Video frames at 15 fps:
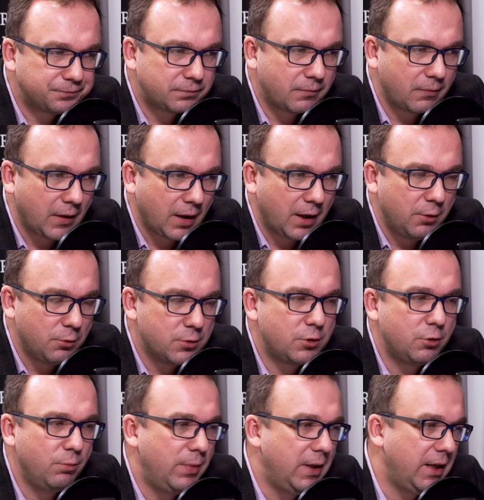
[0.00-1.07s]

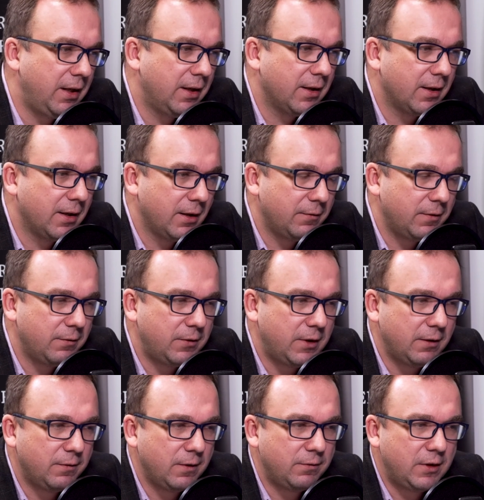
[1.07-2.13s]
used to be
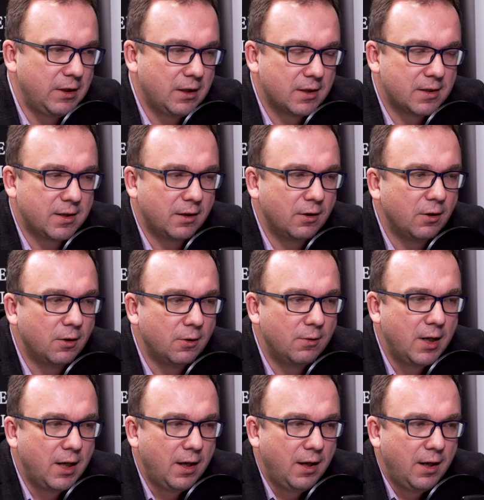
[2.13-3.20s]
50 years
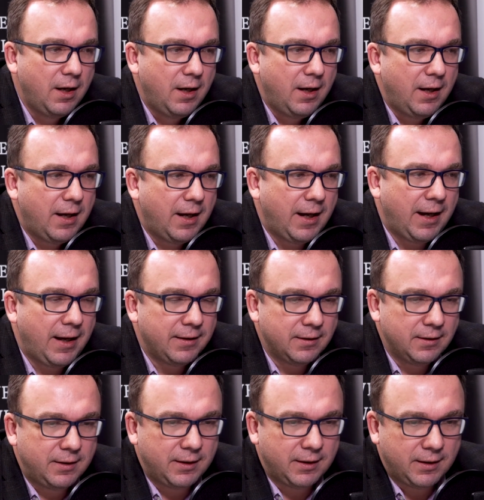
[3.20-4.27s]
ago,
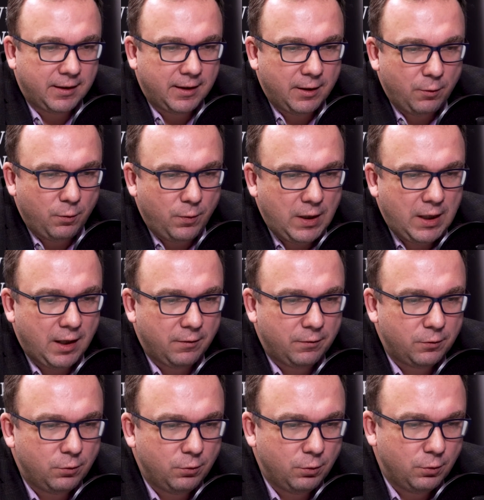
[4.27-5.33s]
and we
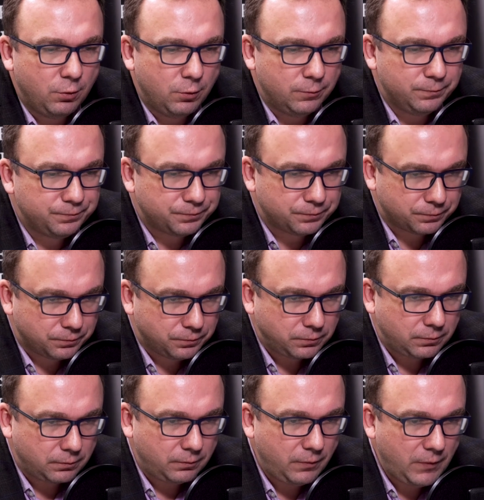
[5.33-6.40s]
have to
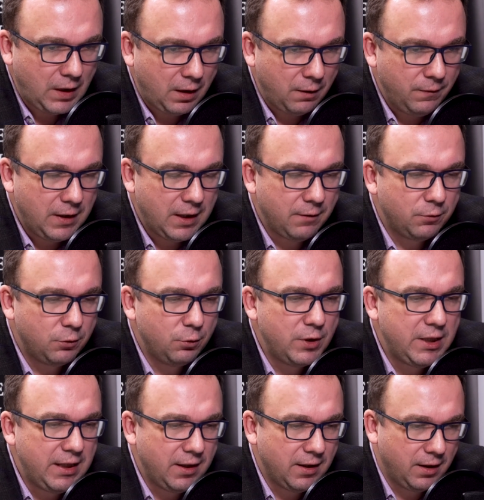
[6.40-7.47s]

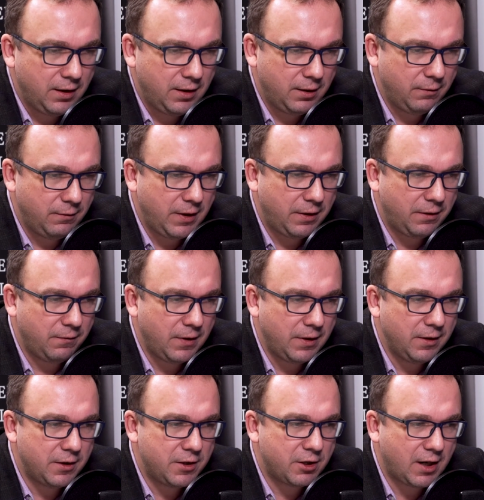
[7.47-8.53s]
deal with
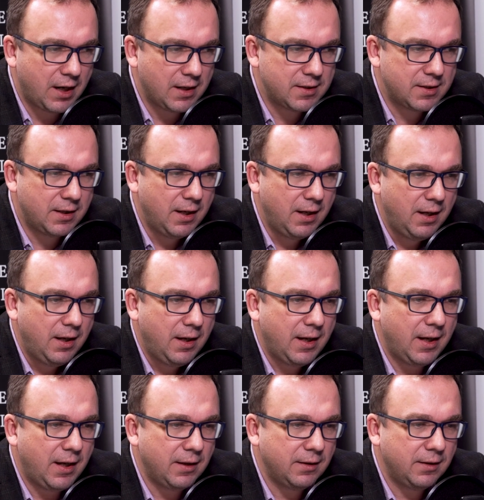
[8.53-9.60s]
the trust,
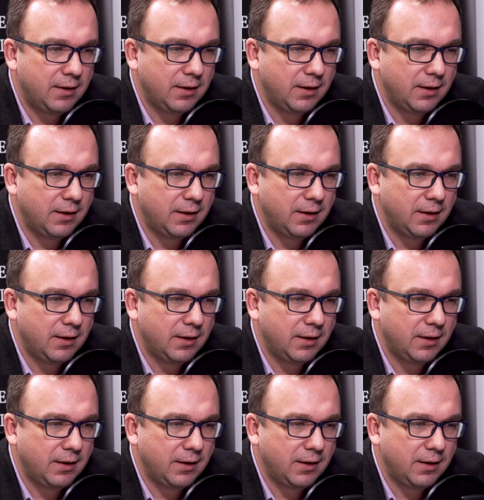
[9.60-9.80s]
and